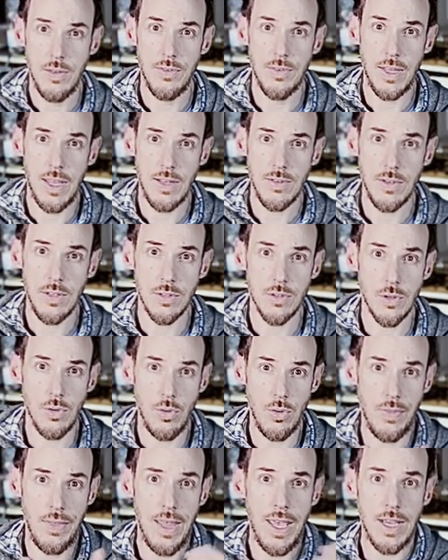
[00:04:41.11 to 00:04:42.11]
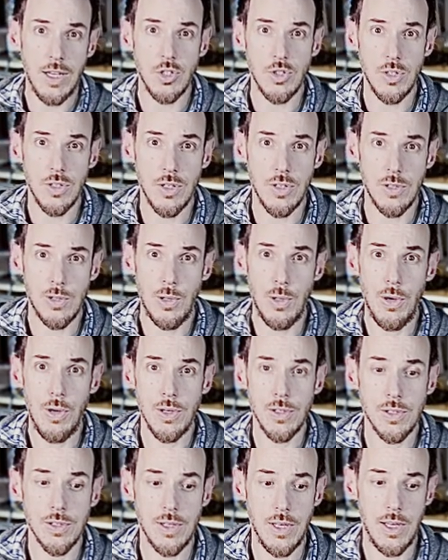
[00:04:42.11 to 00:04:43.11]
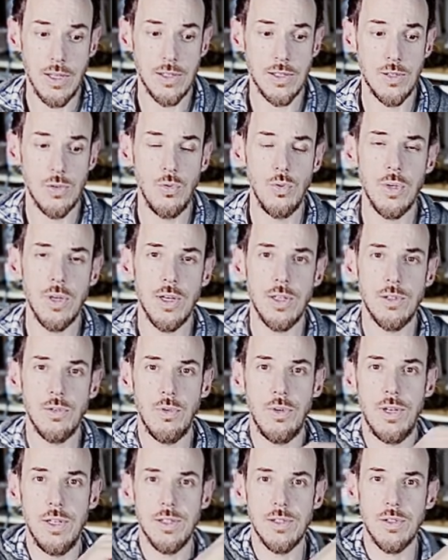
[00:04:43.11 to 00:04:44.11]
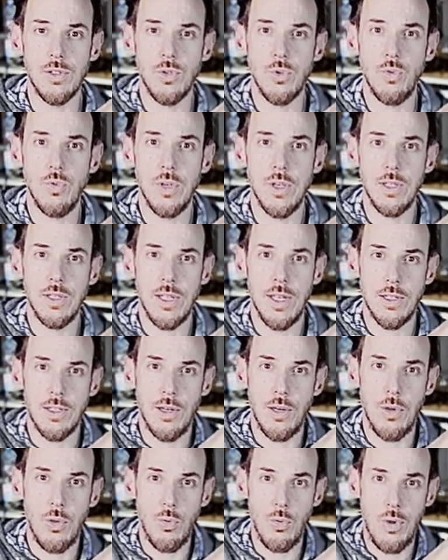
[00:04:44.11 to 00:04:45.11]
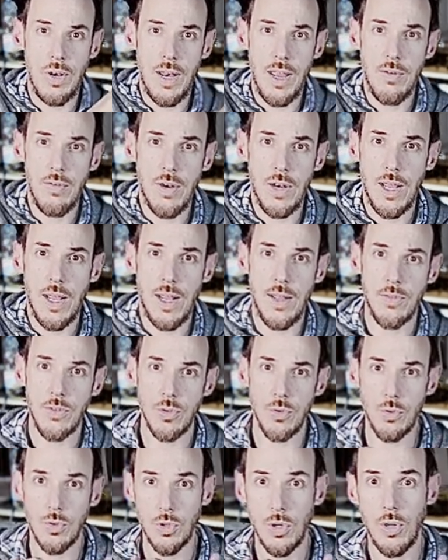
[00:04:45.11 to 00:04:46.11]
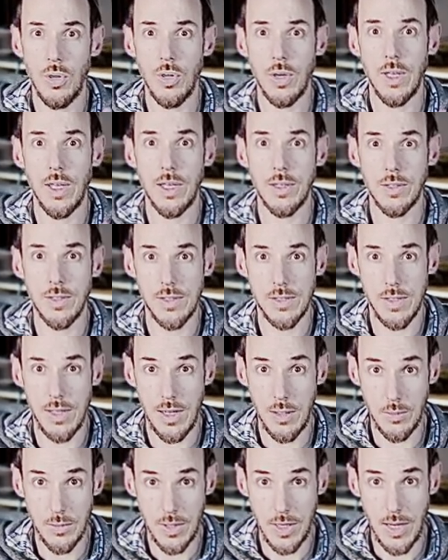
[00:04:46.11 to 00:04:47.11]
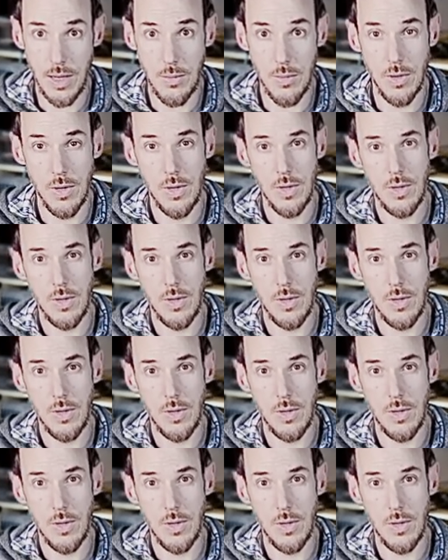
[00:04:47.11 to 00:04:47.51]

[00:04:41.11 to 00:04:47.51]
then the connection is lost as soon as you listen to it at a low level and you talk at the same time.